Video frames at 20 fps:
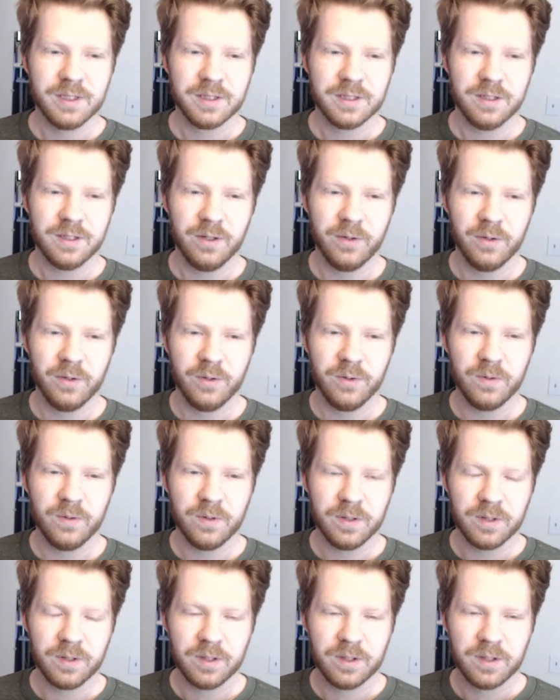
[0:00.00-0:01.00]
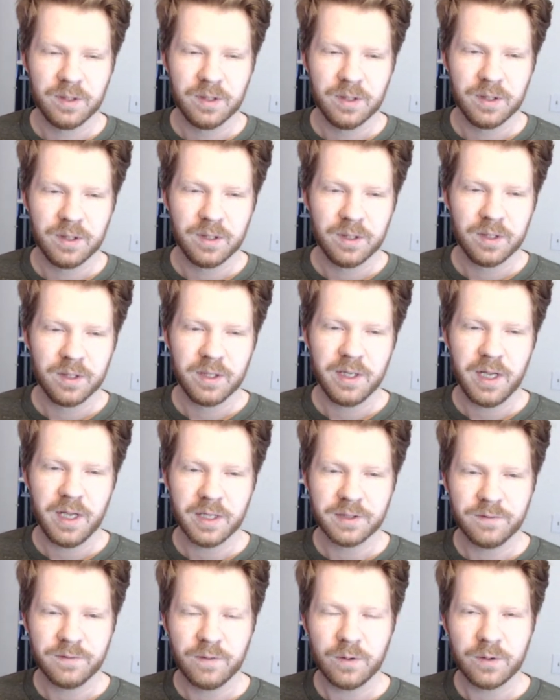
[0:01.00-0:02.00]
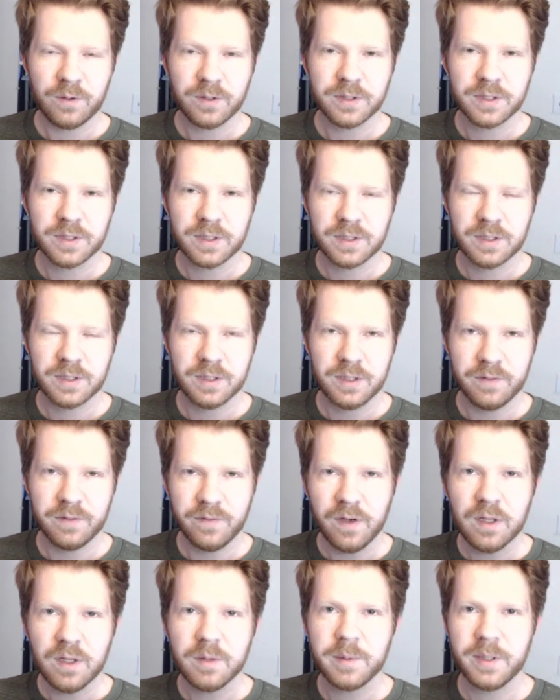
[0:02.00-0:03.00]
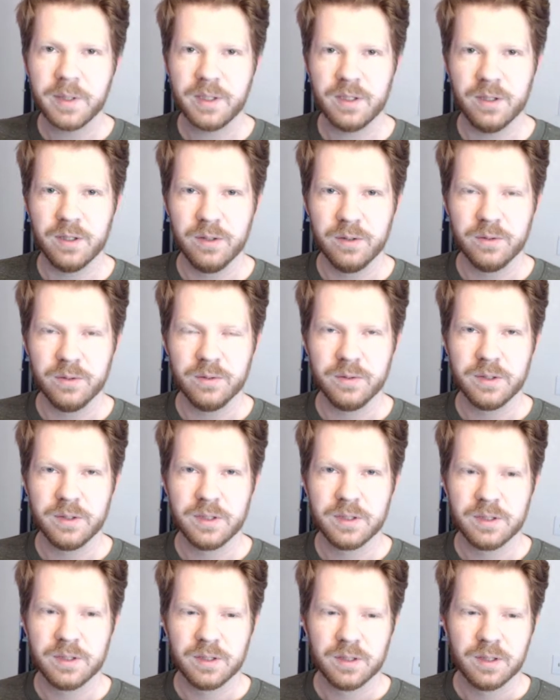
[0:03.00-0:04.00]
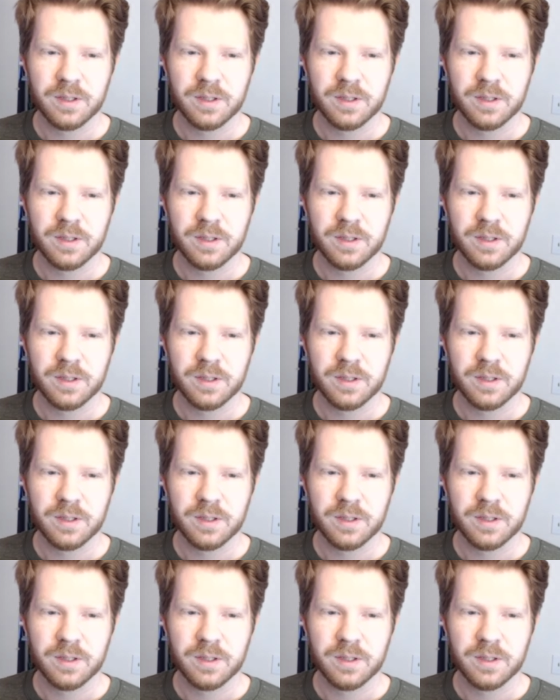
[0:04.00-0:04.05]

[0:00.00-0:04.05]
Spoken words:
So, yeah, as far as development goes,